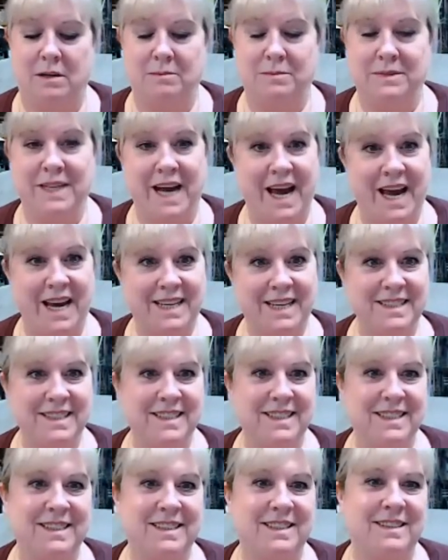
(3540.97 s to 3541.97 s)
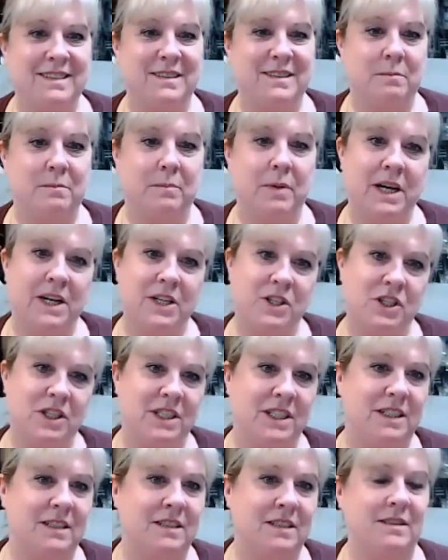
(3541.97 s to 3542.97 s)
taxes,
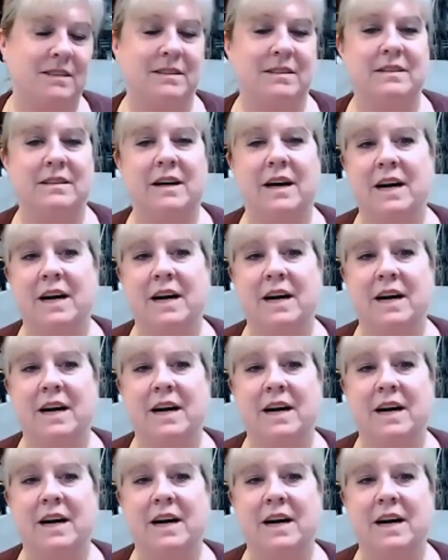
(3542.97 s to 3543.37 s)
budgets.